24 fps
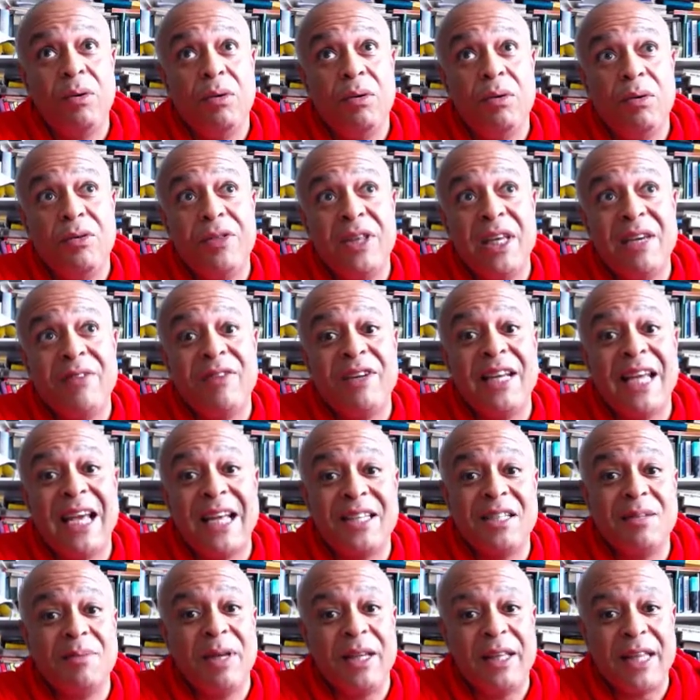think of
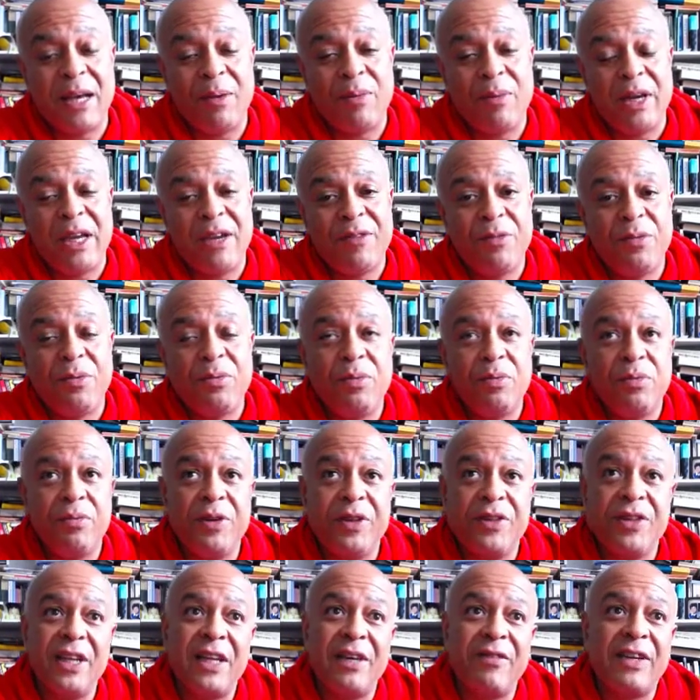anatomy that way. If we
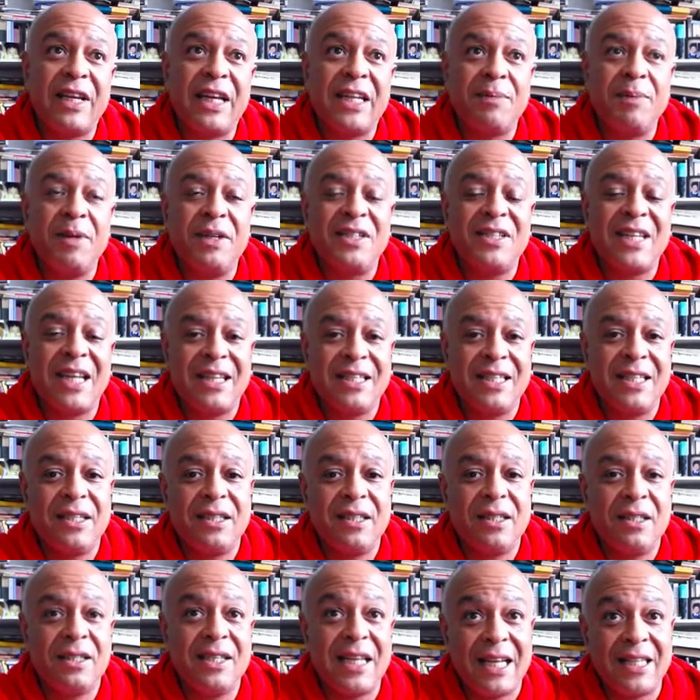think of anatomy in
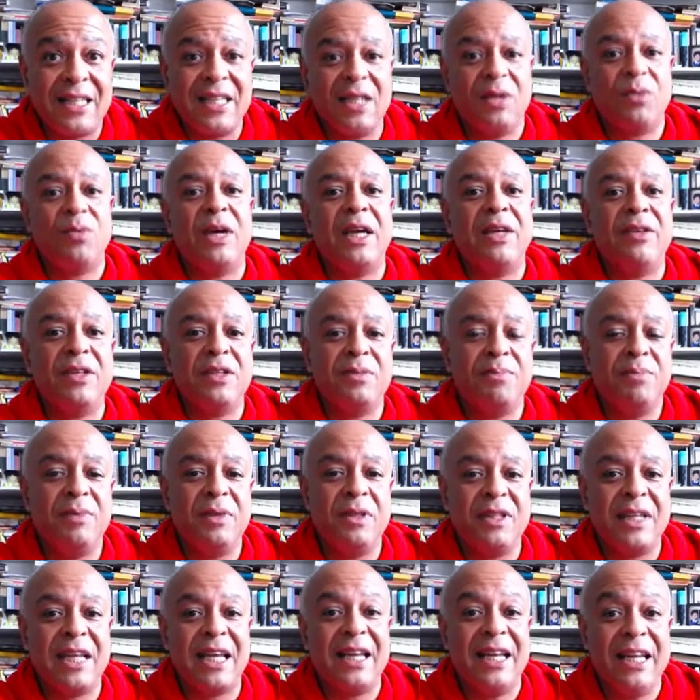static way, this is
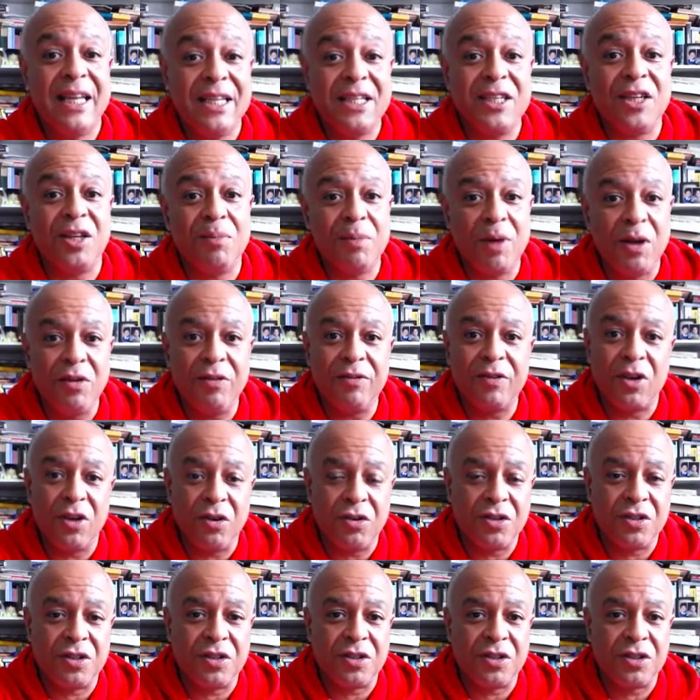the analytical mode of
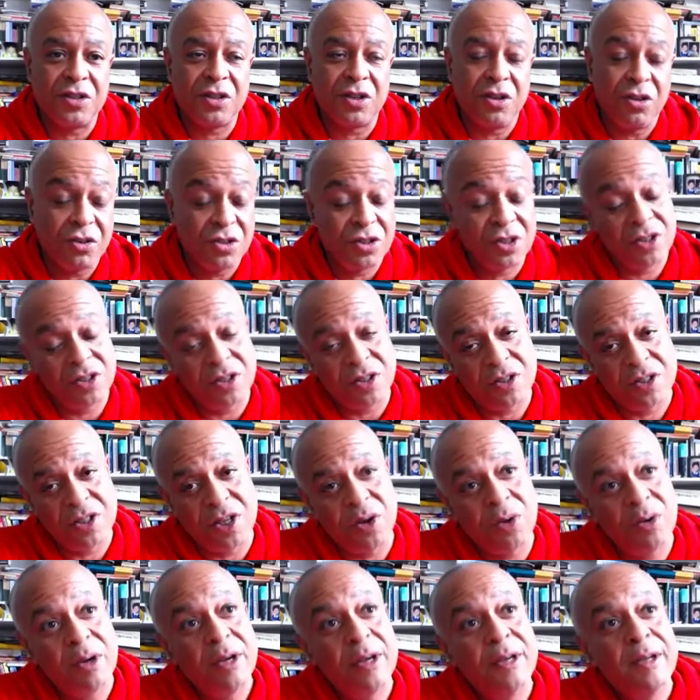consciousness.
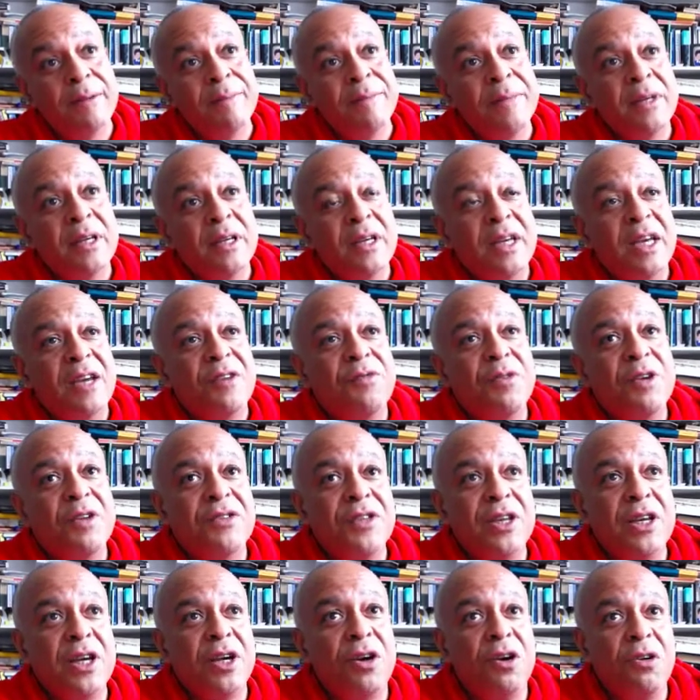So if we
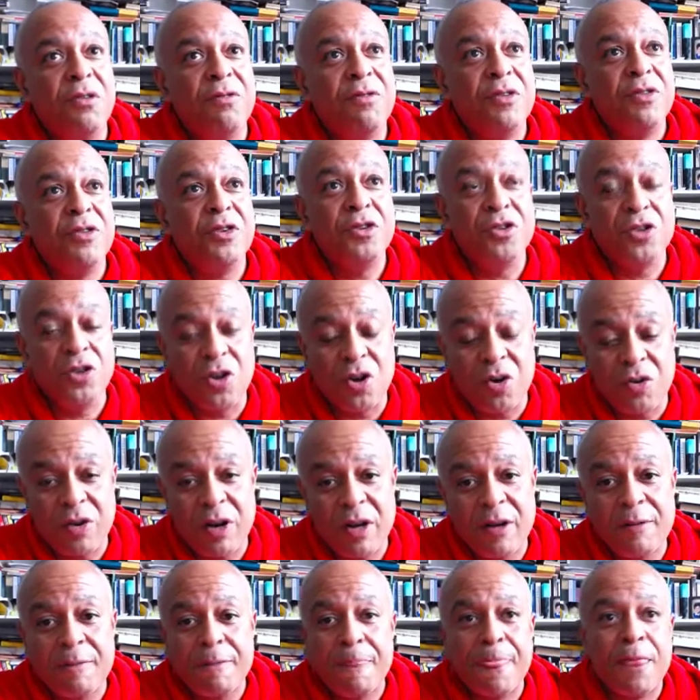think of the
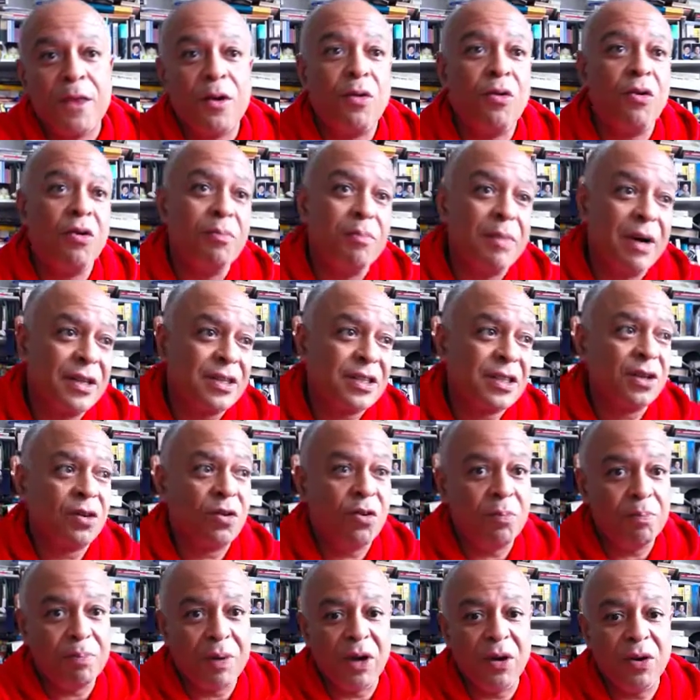dura, or a muscle or
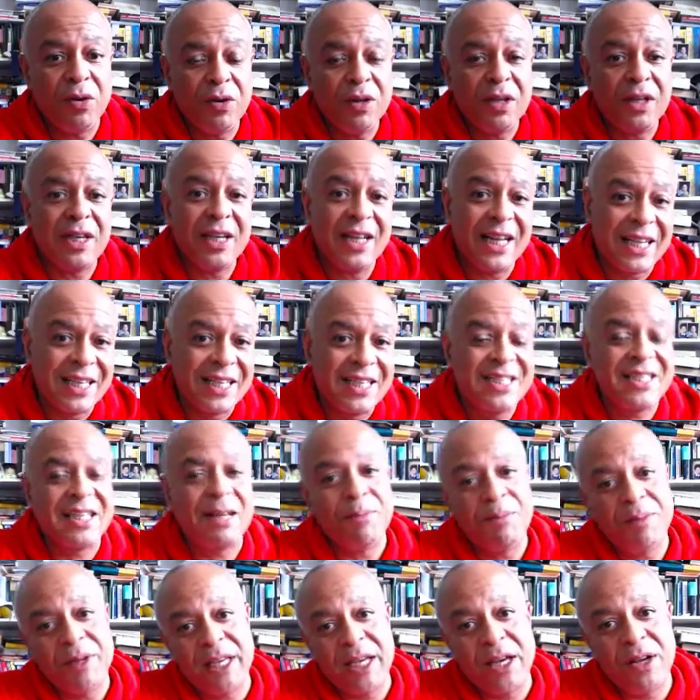a bone connected to
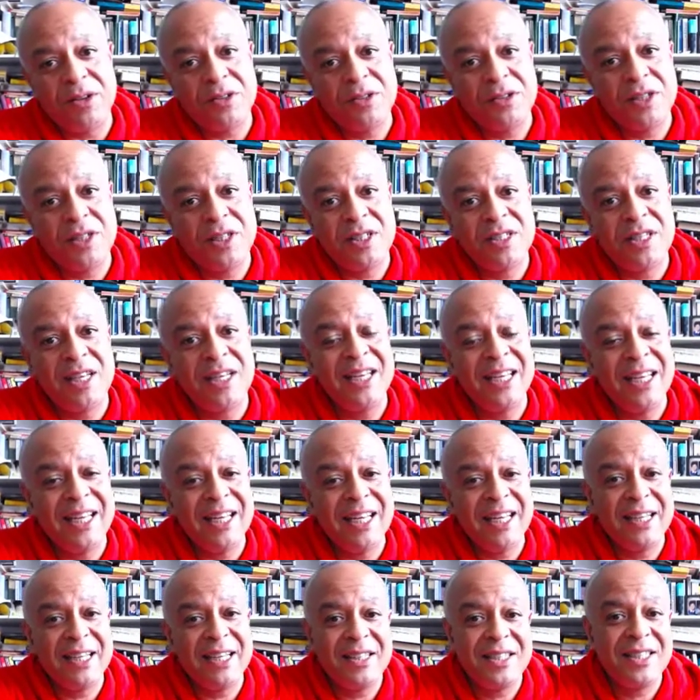something else, this is a
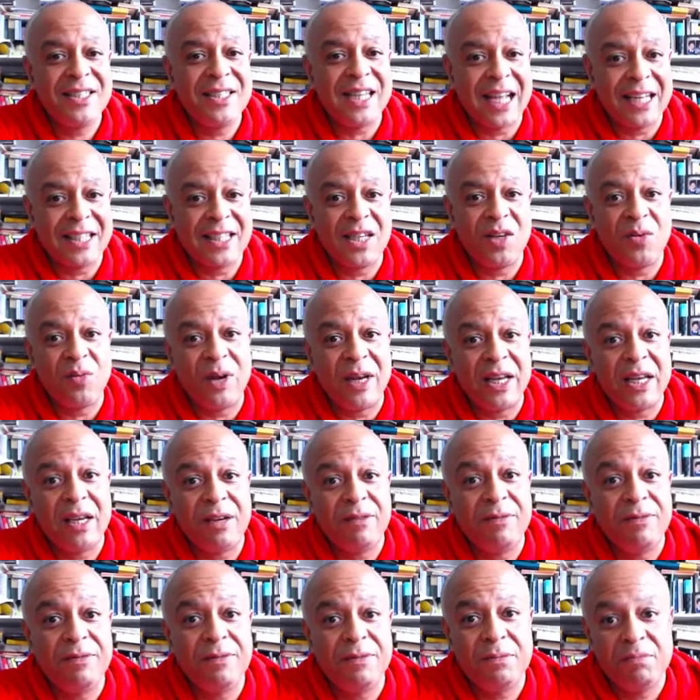linear, static way of
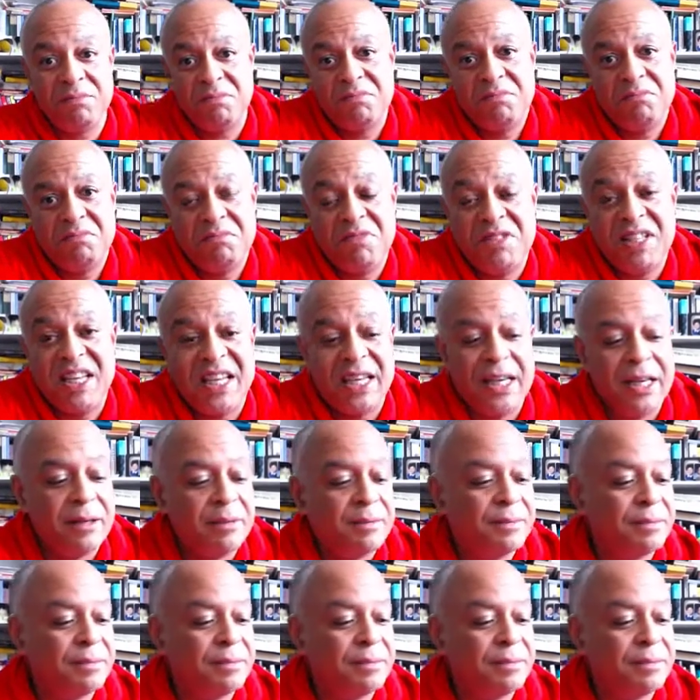thinking.